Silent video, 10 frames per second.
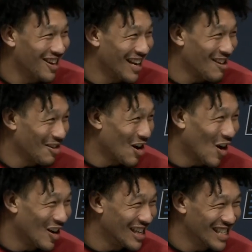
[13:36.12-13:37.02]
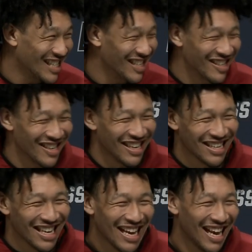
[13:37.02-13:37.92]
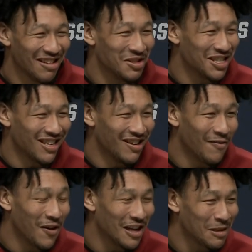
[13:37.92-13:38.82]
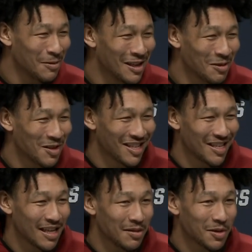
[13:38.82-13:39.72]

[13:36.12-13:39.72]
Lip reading: and they were guarding each other. And it was just a fun experience with the team.